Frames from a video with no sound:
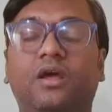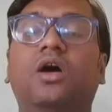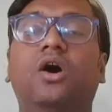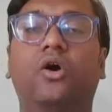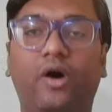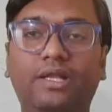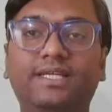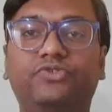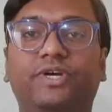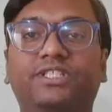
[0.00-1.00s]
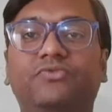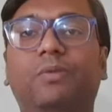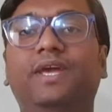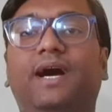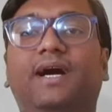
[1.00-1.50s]
All these questions will
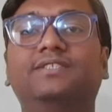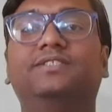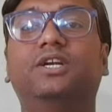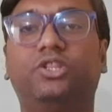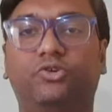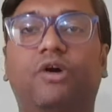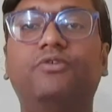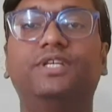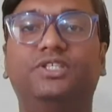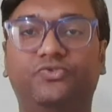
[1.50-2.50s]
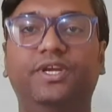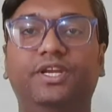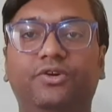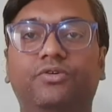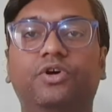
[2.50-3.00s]
be answered throughout this
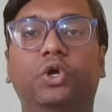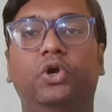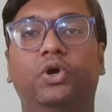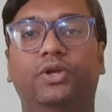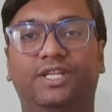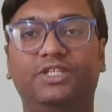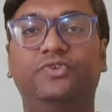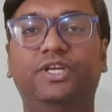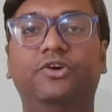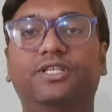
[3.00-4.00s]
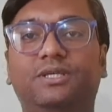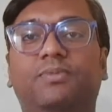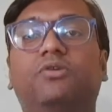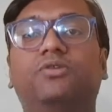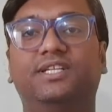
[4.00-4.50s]
video. This video is
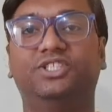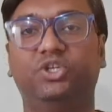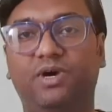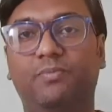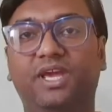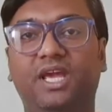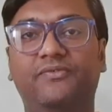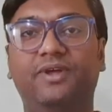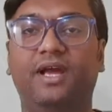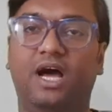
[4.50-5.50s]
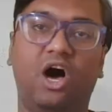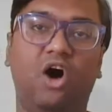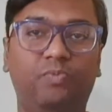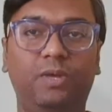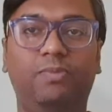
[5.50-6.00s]
about consumer behavior, how
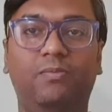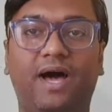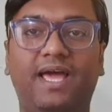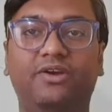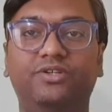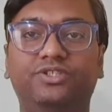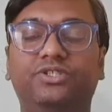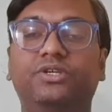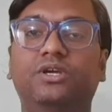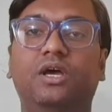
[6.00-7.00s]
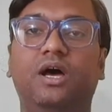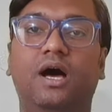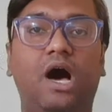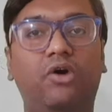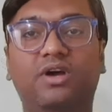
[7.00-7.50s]
people buy goods,
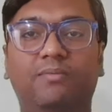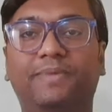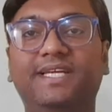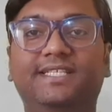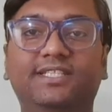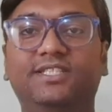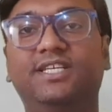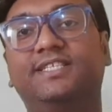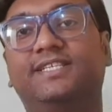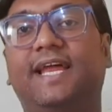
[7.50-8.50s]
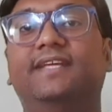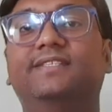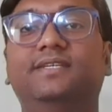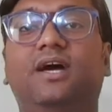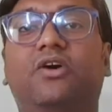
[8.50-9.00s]
how company changes their
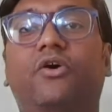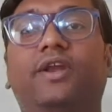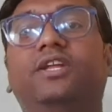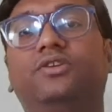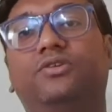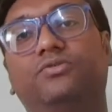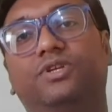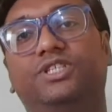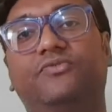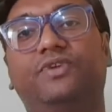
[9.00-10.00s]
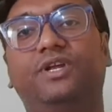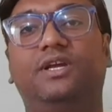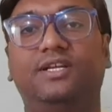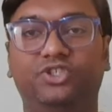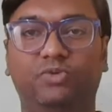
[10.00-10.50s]
strategy according to the shift in
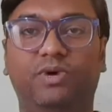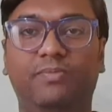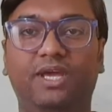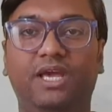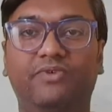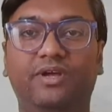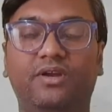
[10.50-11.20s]
consumer behavior.